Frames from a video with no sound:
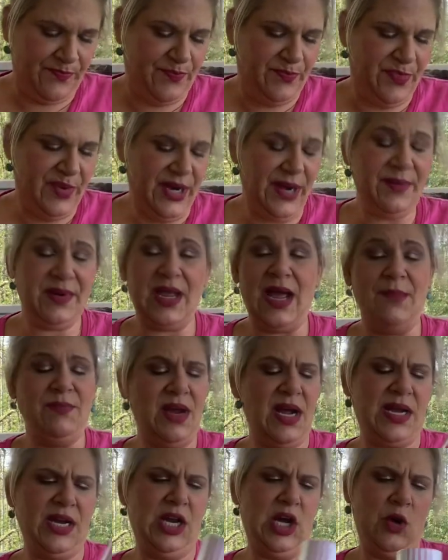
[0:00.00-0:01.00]
But I'm, I'm
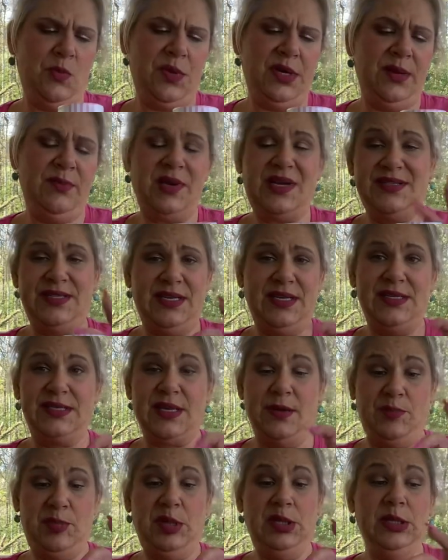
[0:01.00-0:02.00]
not going to open it because it is
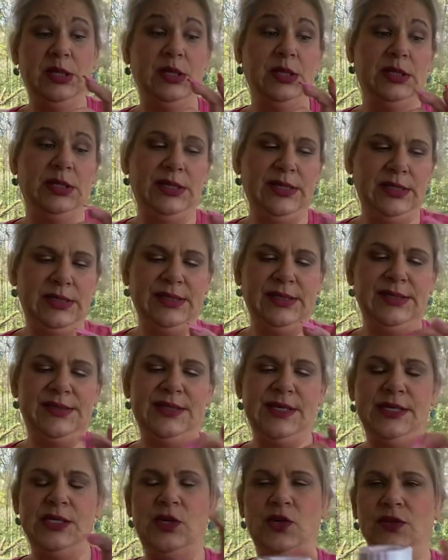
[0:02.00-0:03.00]
completely
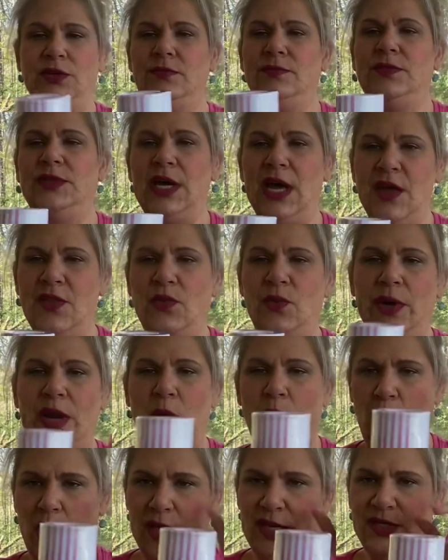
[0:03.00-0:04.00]
sealed. The other one I
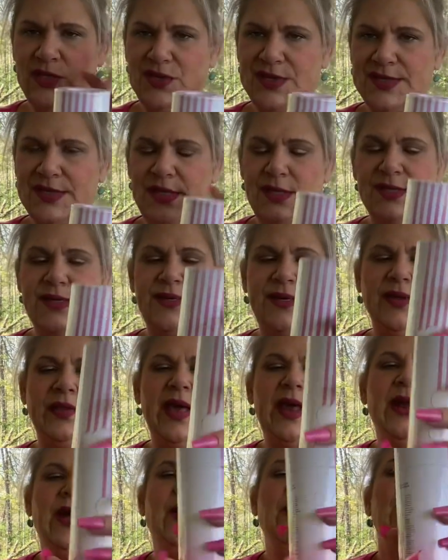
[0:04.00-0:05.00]
wanted you to see the stiletto.